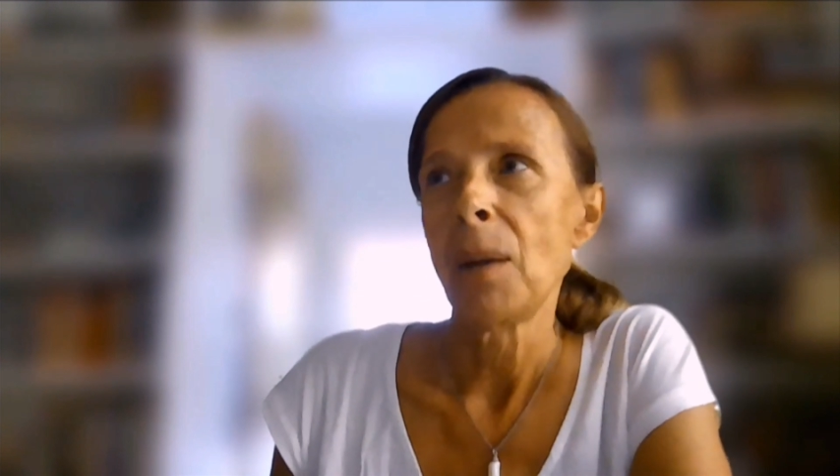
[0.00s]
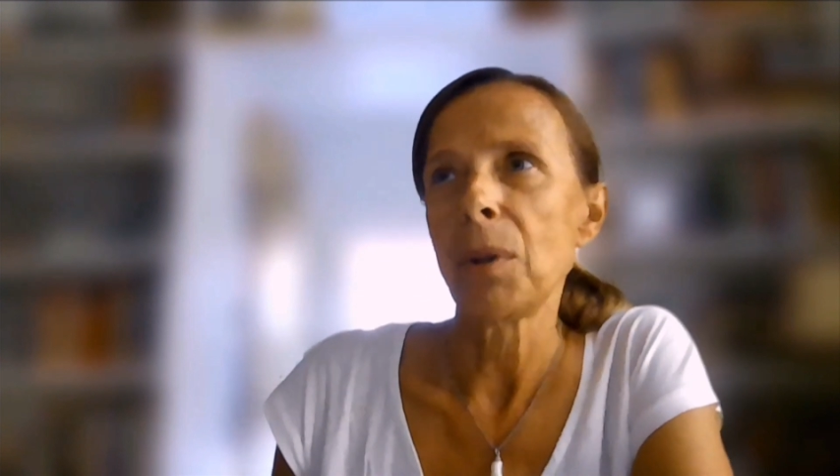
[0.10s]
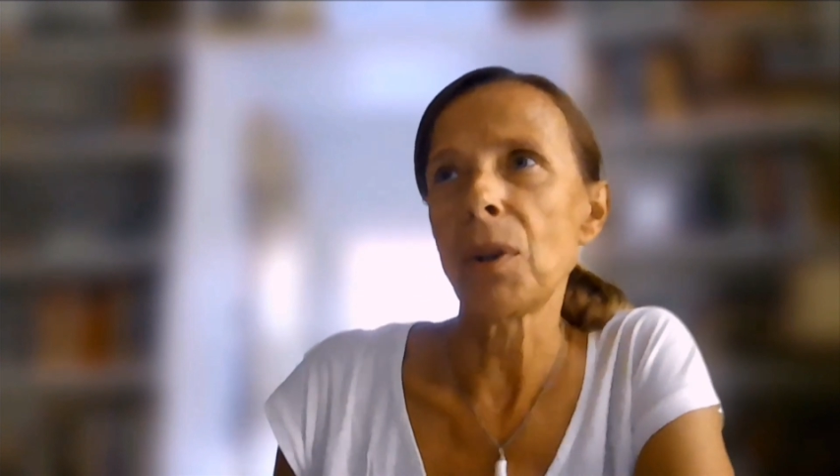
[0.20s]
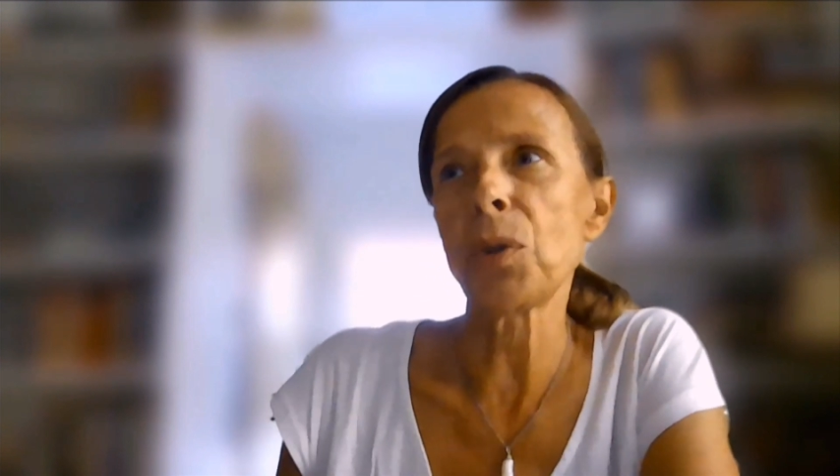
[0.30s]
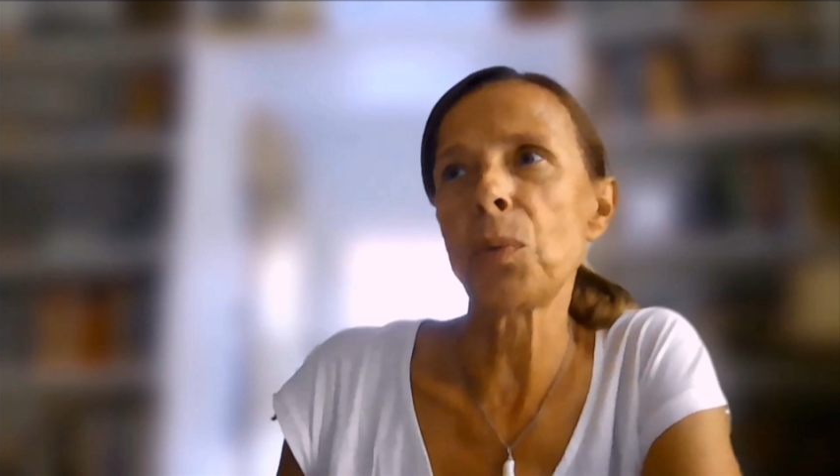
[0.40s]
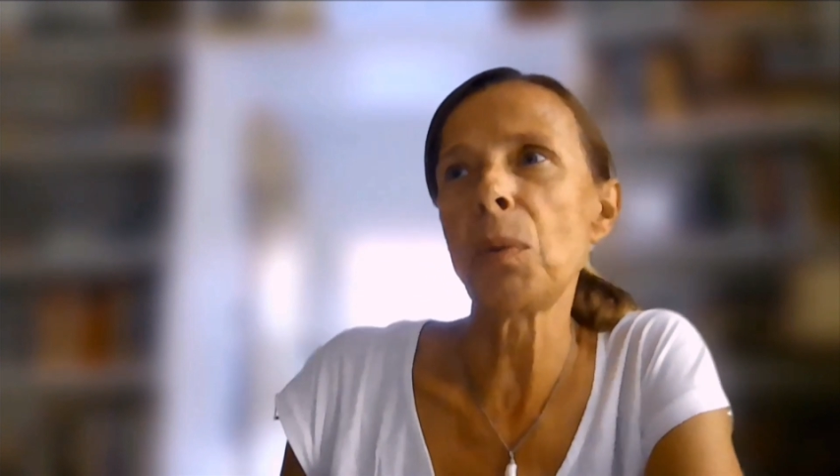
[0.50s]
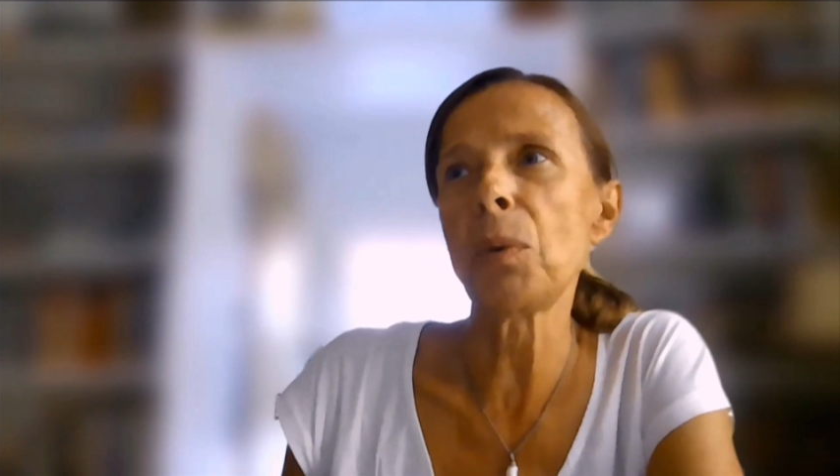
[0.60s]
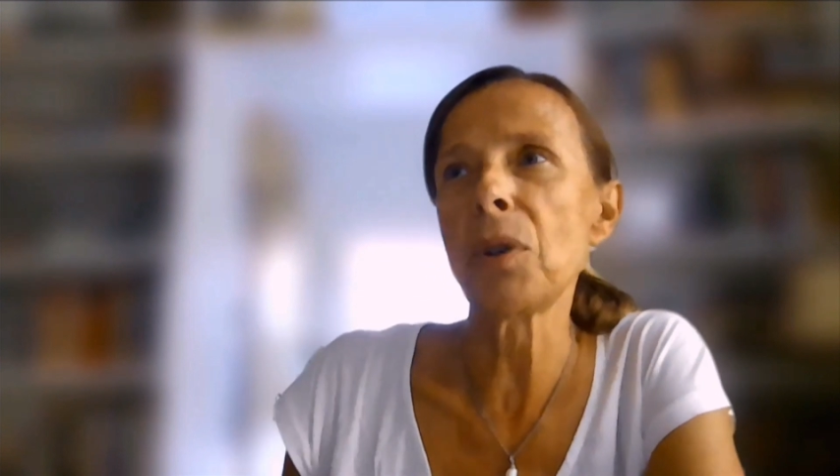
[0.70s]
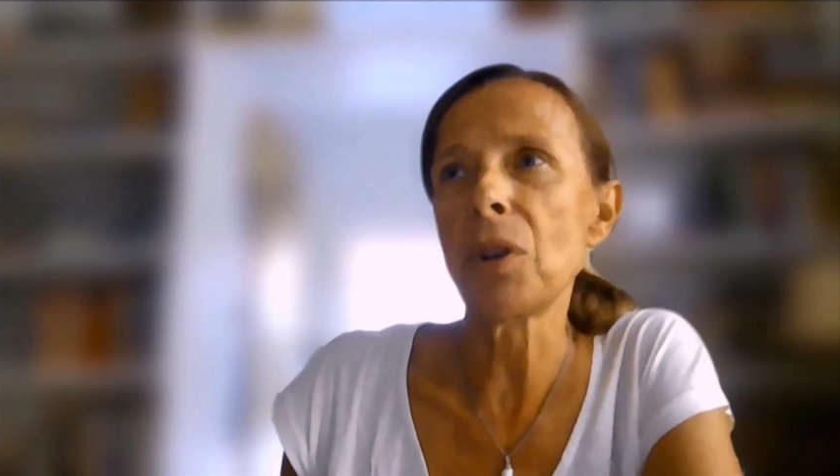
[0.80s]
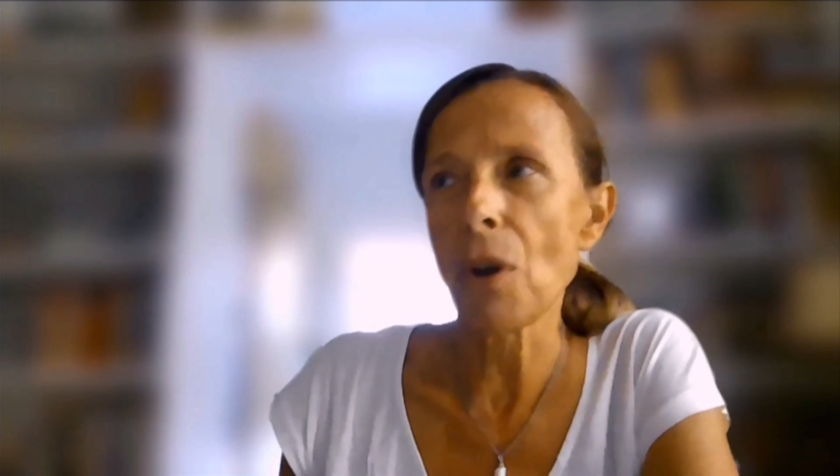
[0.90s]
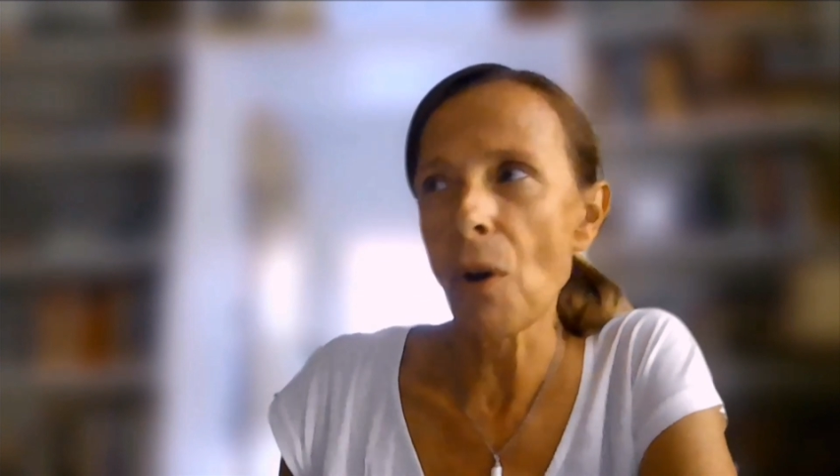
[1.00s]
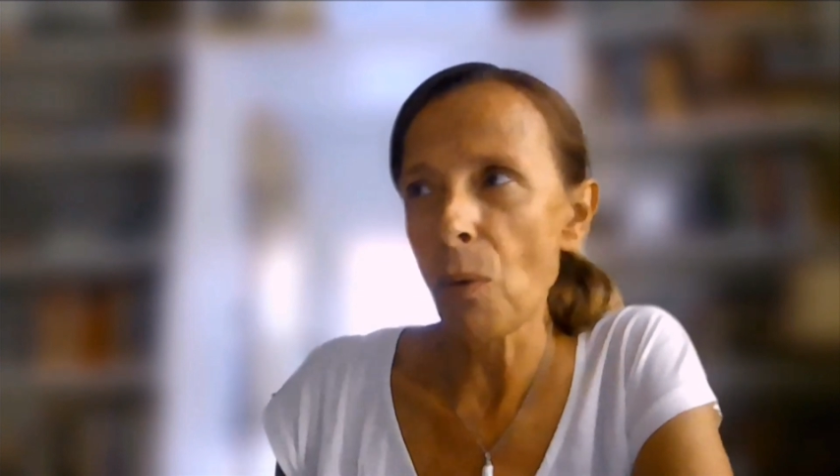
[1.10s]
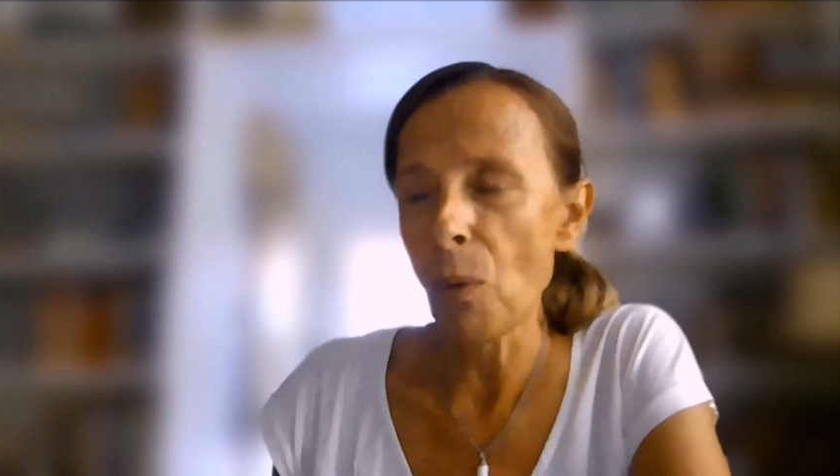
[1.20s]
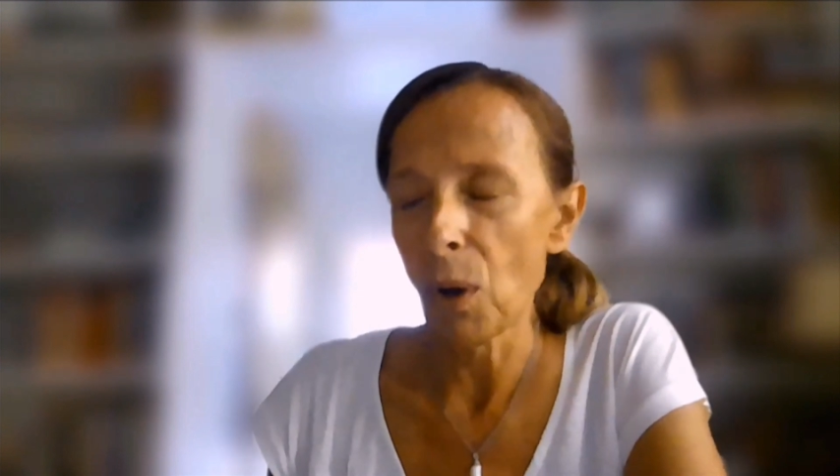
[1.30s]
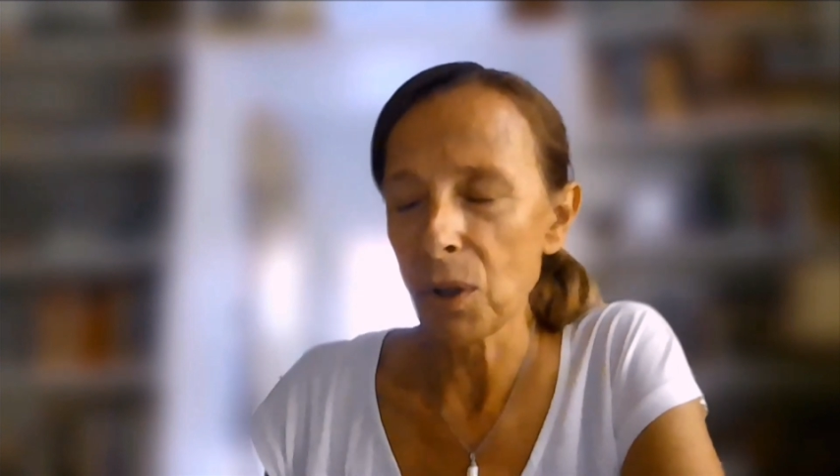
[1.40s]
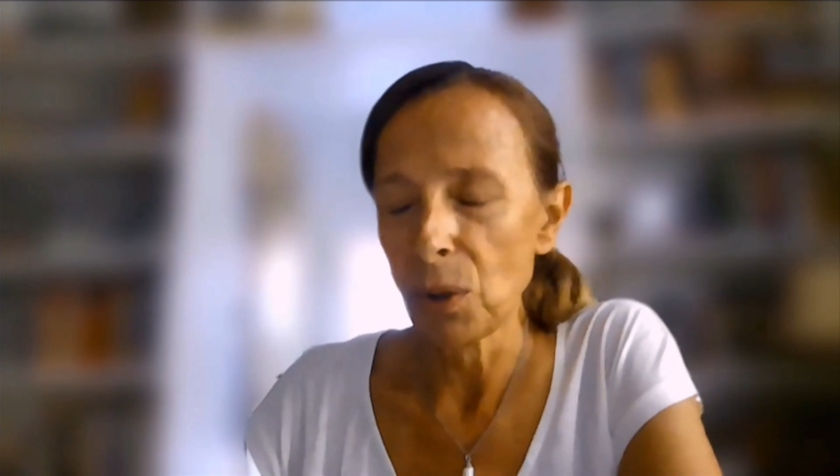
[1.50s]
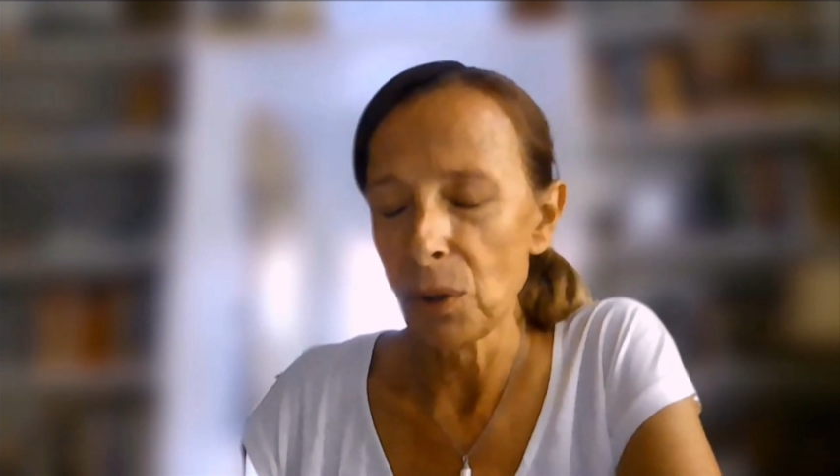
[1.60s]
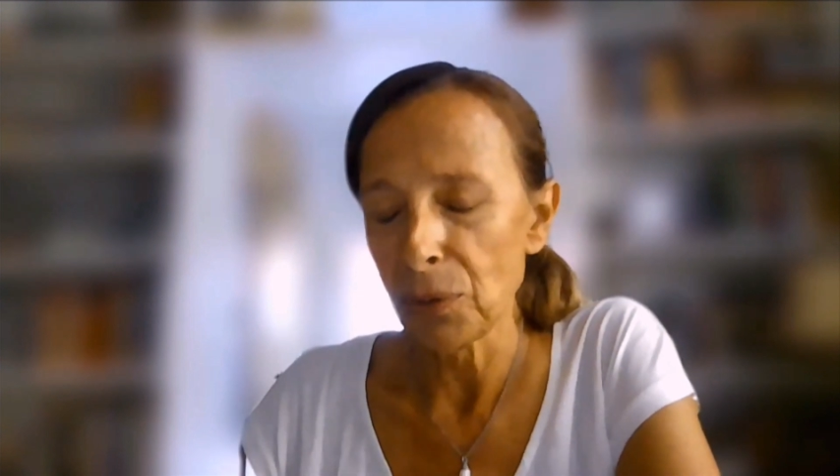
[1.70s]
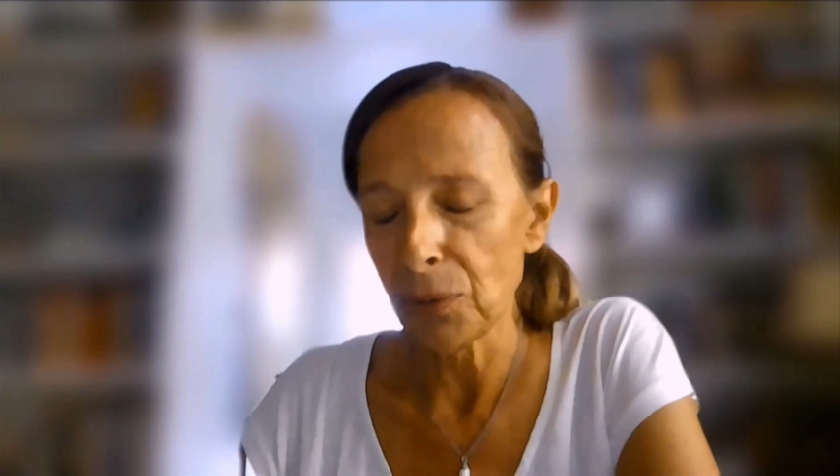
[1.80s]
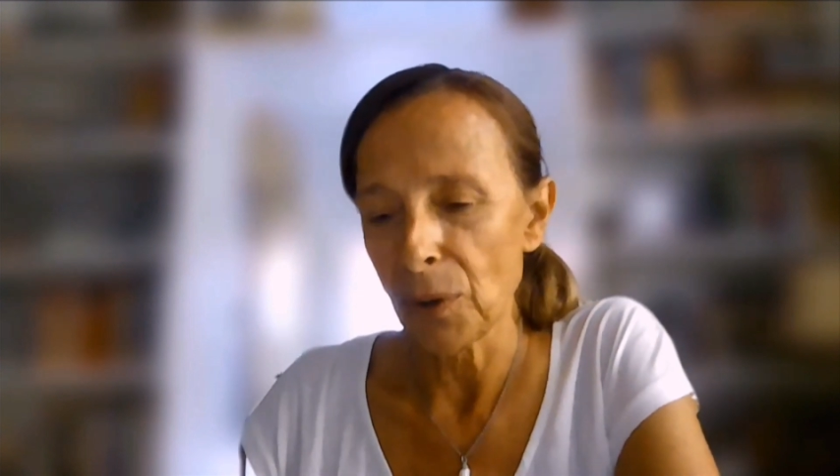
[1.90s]
because we wouldn't know what to
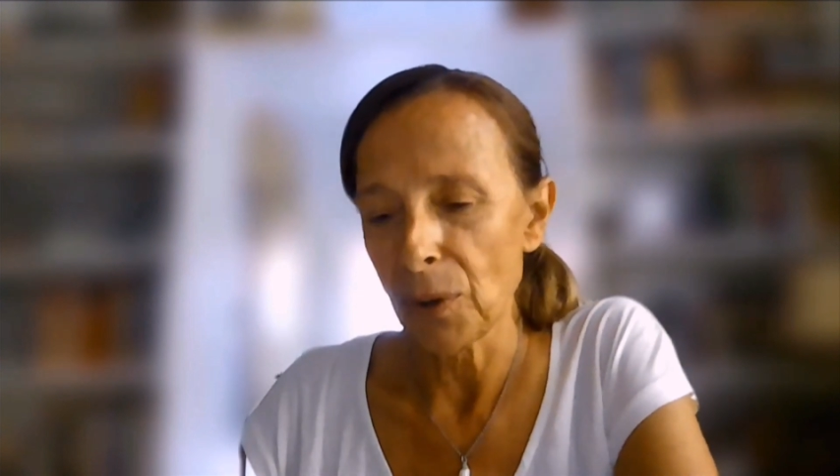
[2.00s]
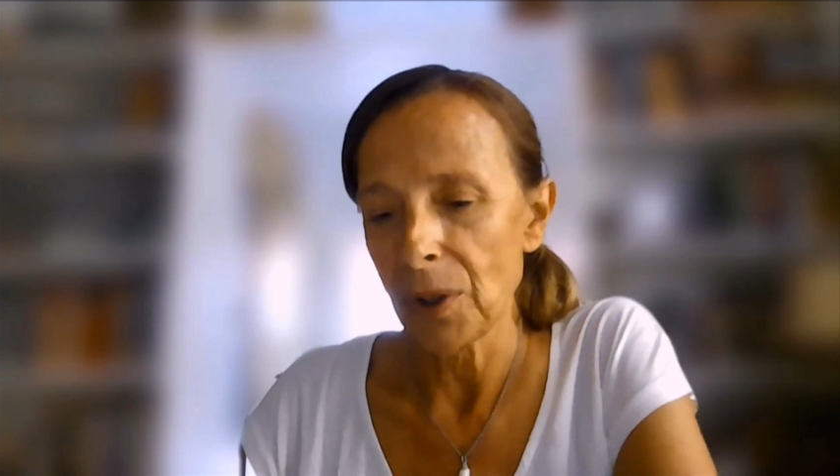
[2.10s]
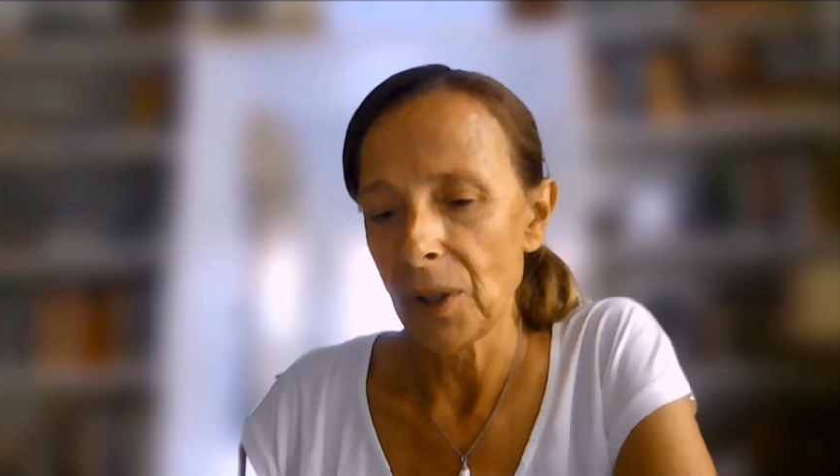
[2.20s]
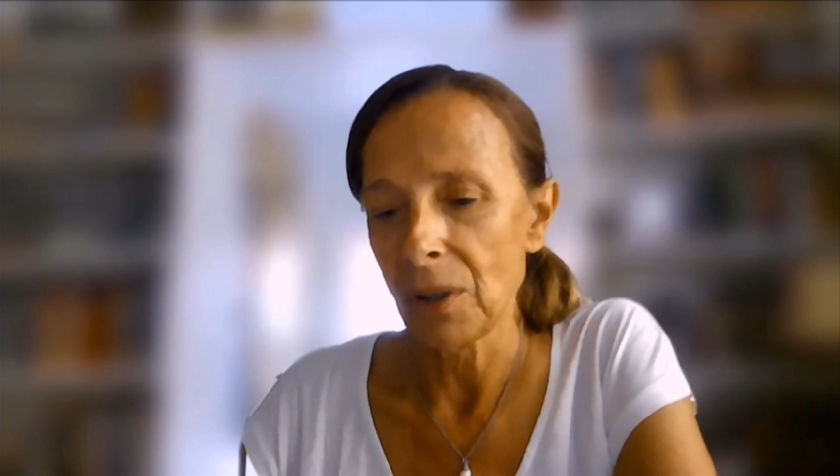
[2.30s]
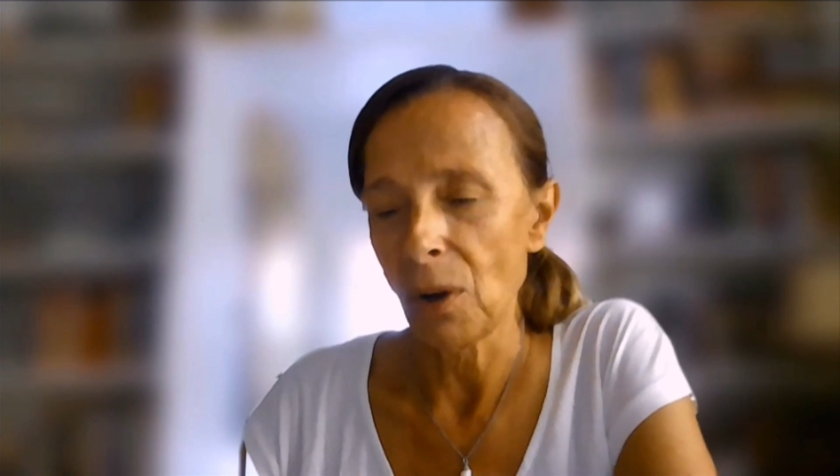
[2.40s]
look for